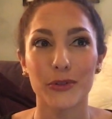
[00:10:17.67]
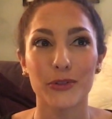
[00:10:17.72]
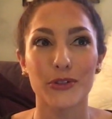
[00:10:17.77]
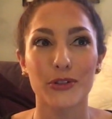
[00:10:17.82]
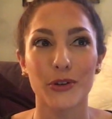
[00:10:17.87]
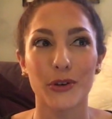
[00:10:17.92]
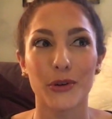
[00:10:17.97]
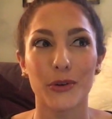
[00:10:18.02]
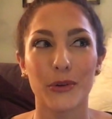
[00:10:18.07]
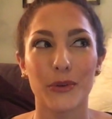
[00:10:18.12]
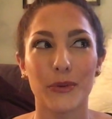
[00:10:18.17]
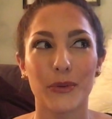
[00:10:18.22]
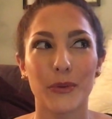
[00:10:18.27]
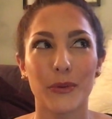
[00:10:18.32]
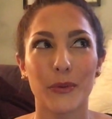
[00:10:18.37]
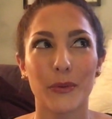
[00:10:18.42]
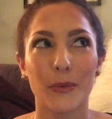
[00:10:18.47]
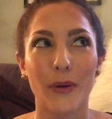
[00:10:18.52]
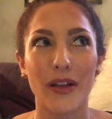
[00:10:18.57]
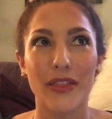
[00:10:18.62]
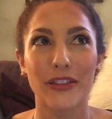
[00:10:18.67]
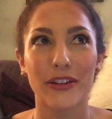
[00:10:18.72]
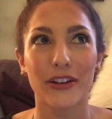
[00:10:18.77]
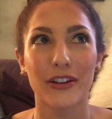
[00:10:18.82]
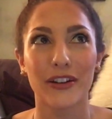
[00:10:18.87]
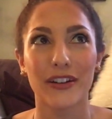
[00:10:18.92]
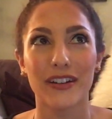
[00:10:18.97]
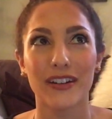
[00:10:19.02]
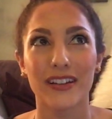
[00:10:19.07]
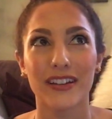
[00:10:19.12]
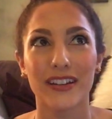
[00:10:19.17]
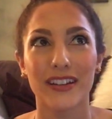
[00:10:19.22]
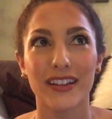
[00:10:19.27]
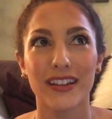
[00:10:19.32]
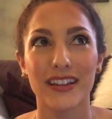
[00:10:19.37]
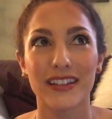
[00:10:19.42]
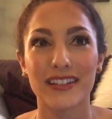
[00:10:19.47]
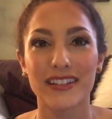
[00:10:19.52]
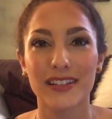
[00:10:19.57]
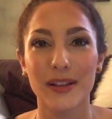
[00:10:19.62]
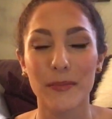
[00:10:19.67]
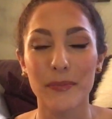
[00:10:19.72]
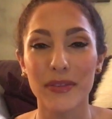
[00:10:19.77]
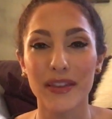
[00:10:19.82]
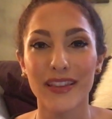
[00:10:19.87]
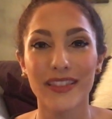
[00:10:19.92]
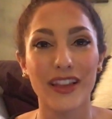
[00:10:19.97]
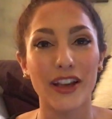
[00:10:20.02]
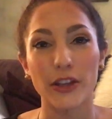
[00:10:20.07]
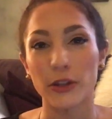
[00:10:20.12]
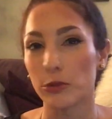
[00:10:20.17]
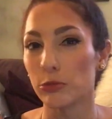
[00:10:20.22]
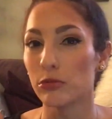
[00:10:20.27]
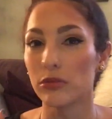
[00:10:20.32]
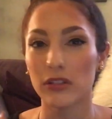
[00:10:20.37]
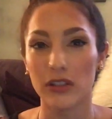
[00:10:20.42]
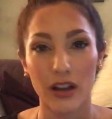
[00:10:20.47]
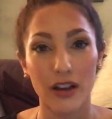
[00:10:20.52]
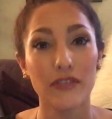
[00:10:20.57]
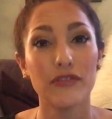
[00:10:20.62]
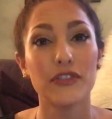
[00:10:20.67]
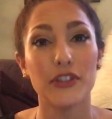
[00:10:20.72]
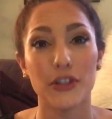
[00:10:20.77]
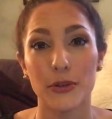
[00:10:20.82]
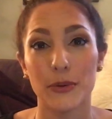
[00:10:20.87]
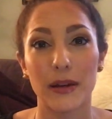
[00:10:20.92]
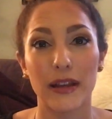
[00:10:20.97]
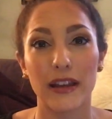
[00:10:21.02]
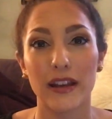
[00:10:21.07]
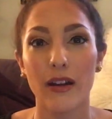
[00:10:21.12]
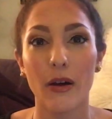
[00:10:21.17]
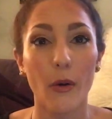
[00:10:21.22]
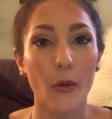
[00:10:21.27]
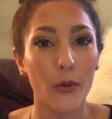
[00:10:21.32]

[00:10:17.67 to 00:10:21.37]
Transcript: So whether it's something that you love doing